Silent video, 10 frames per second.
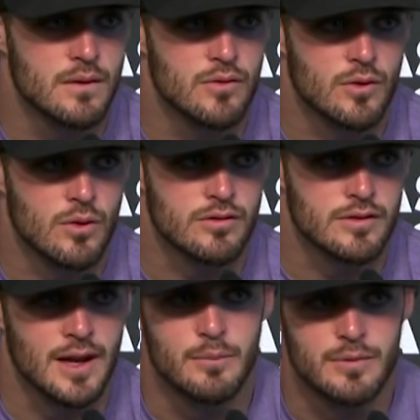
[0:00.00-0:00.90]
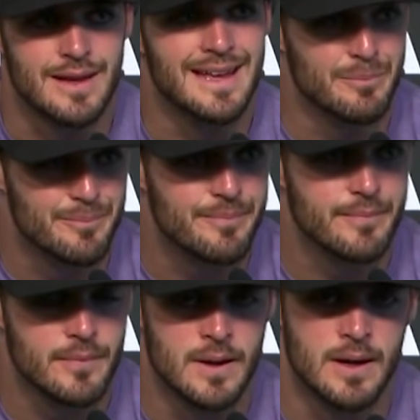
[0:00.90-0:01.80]
over the course of time to him,
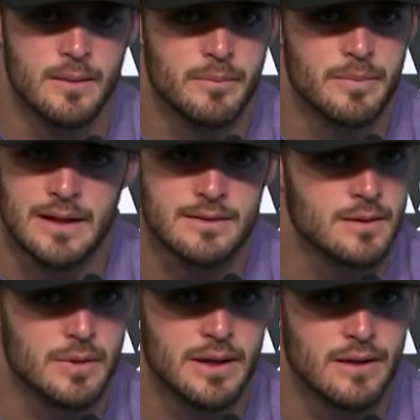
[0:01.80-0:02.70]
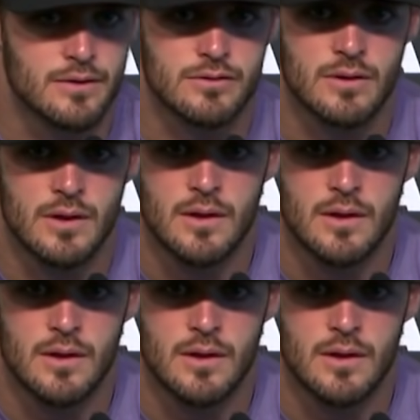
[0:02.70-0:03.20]
um, not to anybody else.